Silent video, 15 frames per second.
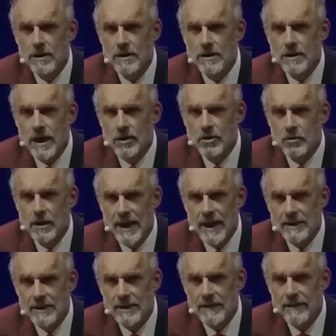sexual
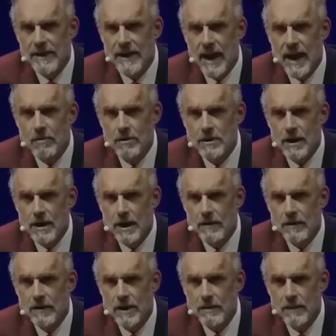activity outside
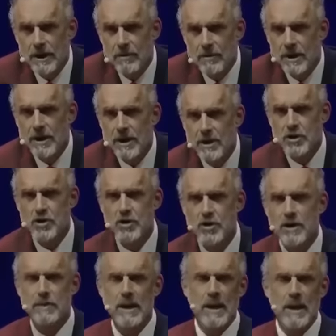of a committed
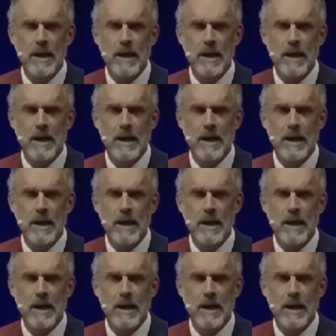relationship.